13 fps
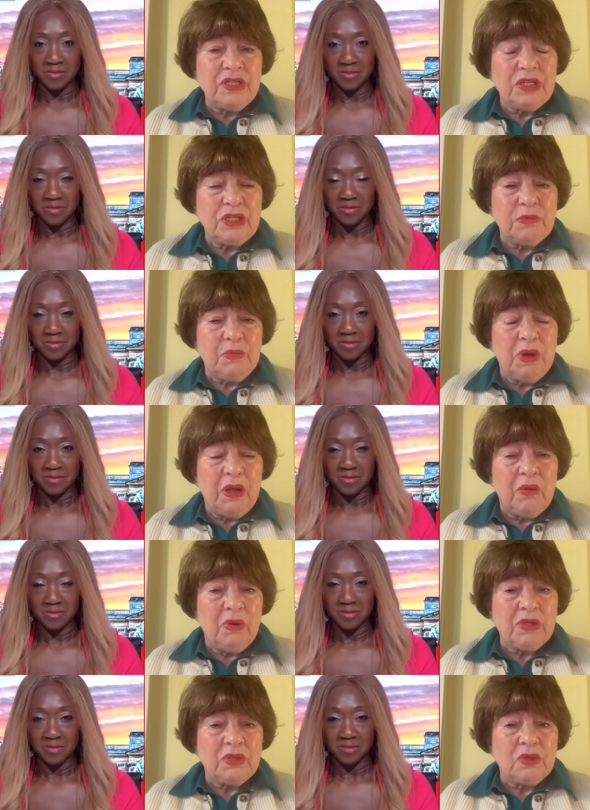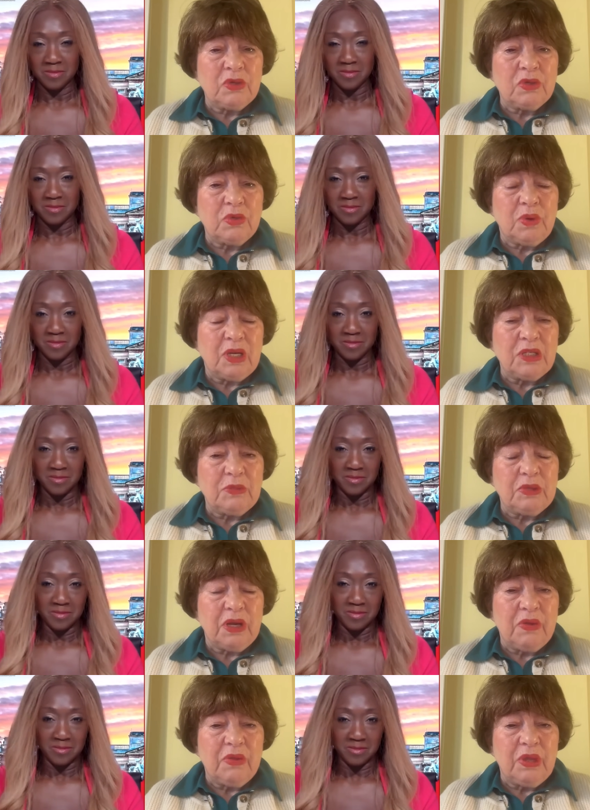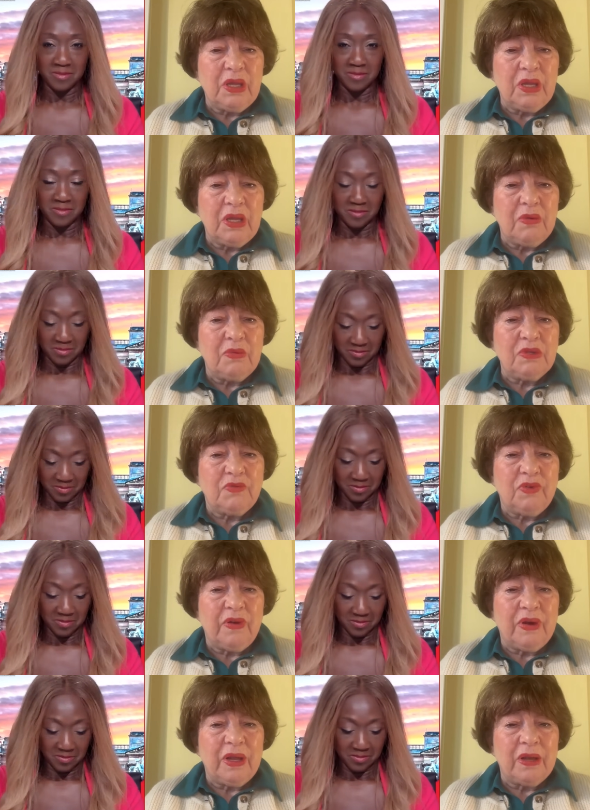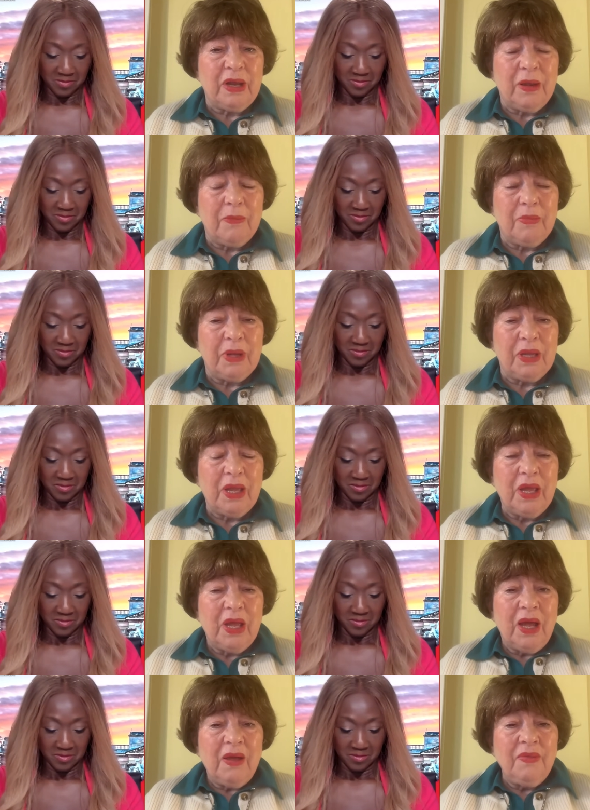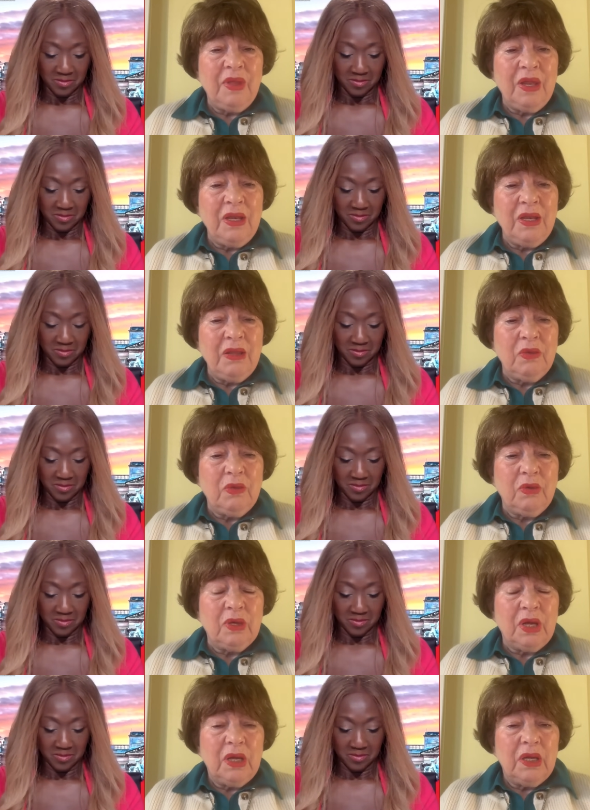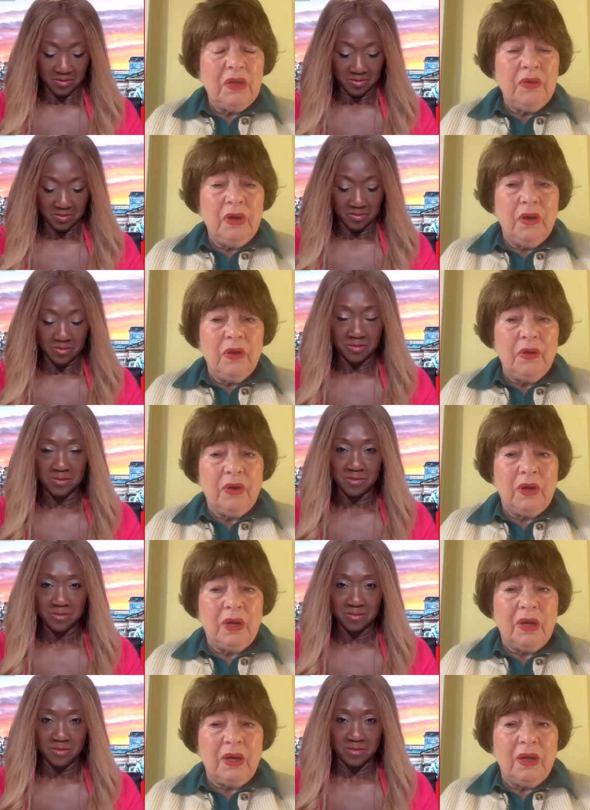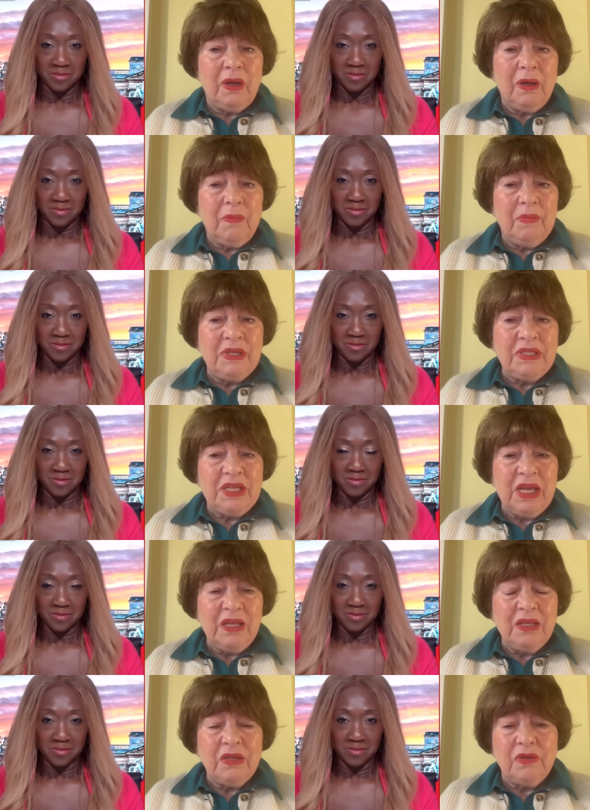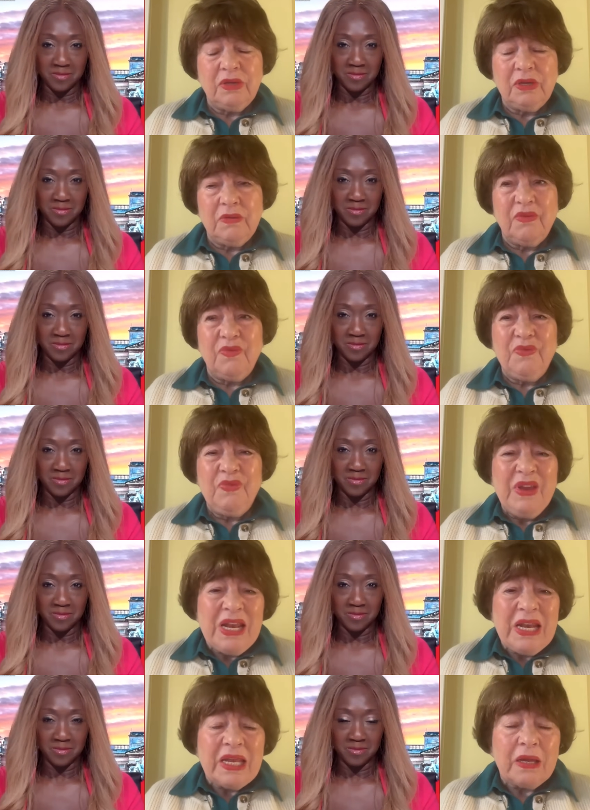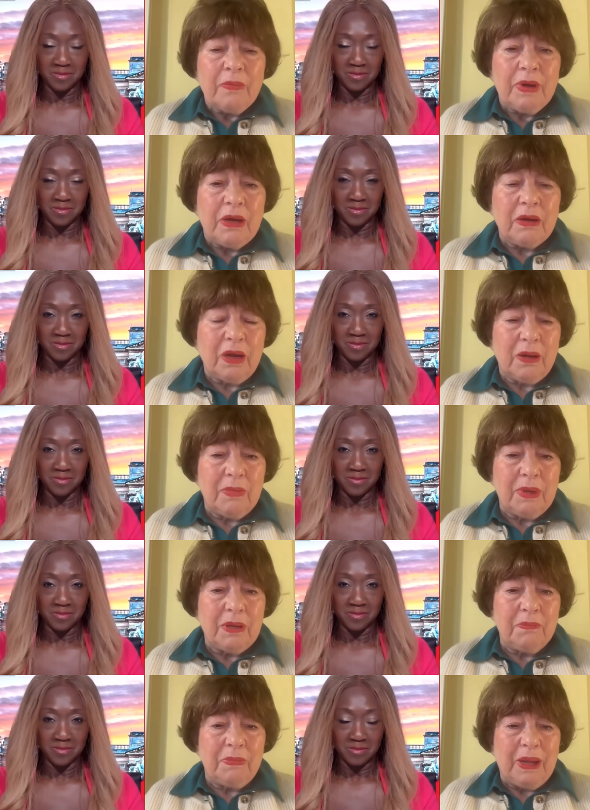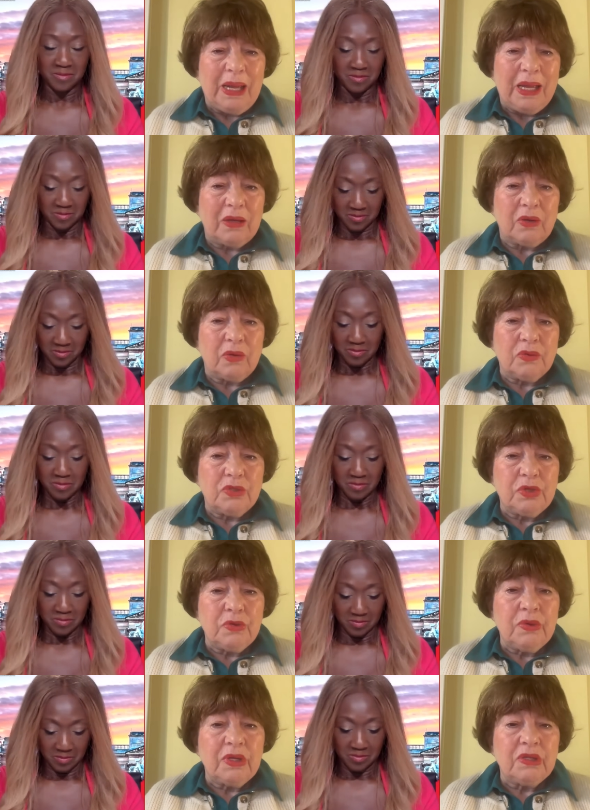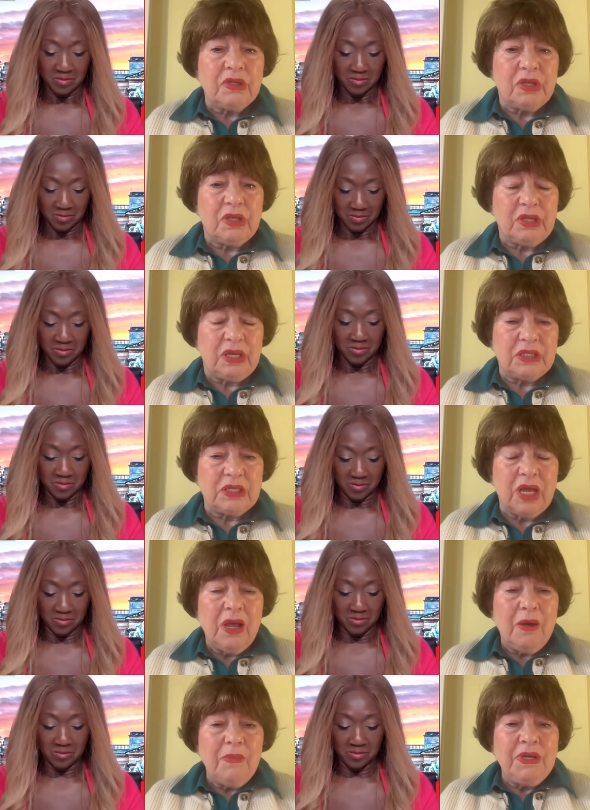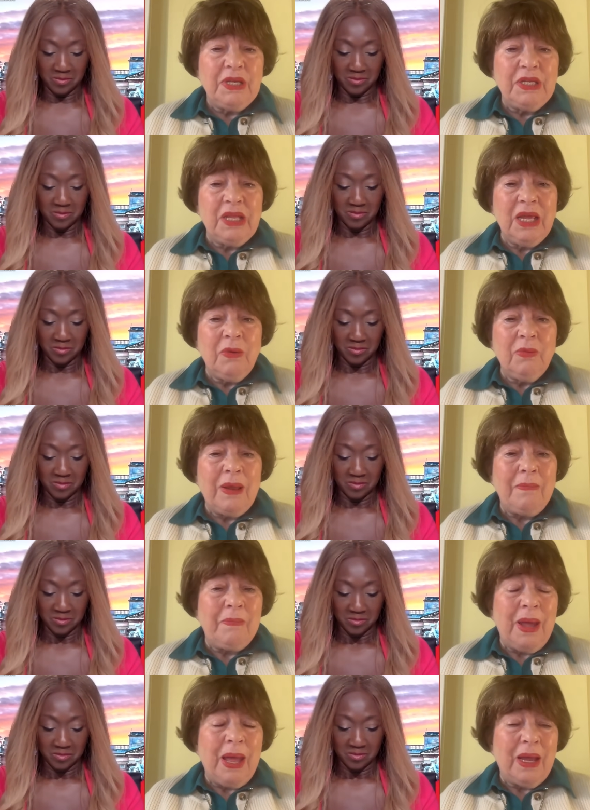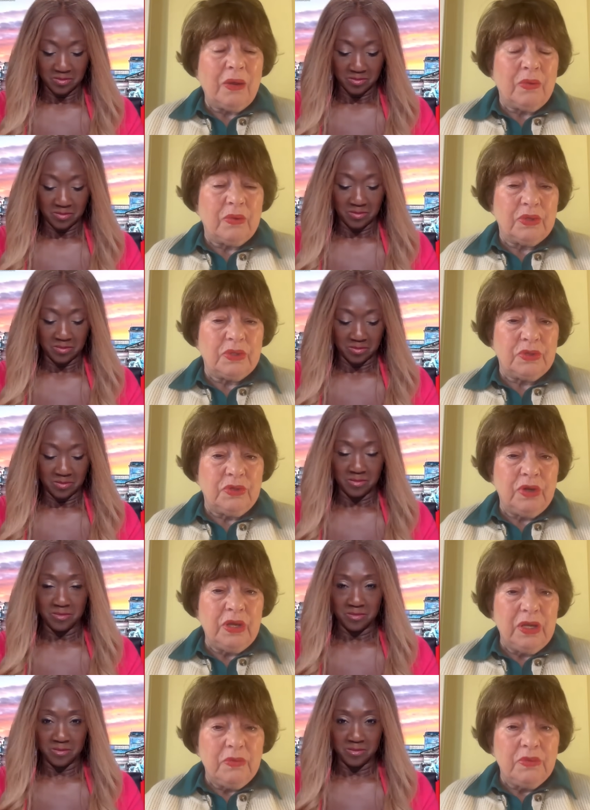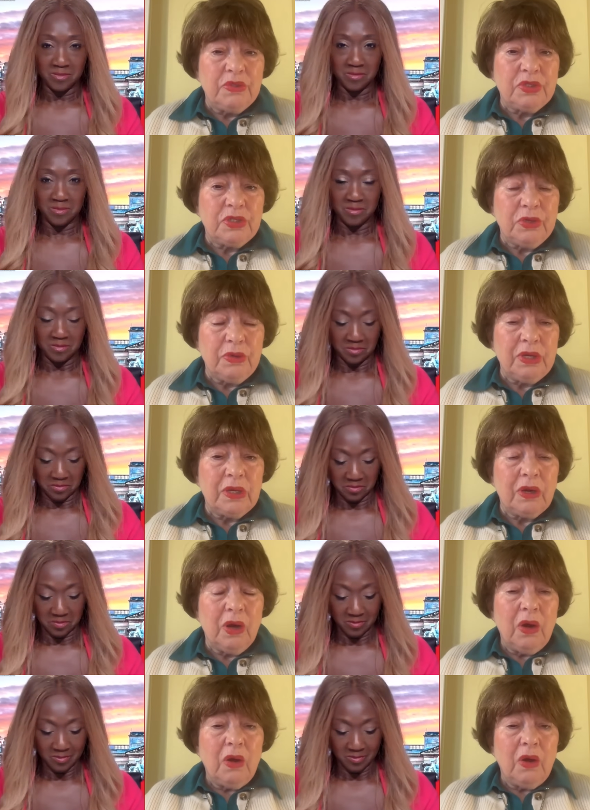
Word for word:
Speaker 1: to smile once or twice, but I think he was very unhappy. And then he thought, you know, um, he's had the, the feeling about coming back or doing the things. Mm. But he then went backwards. You know, he was doing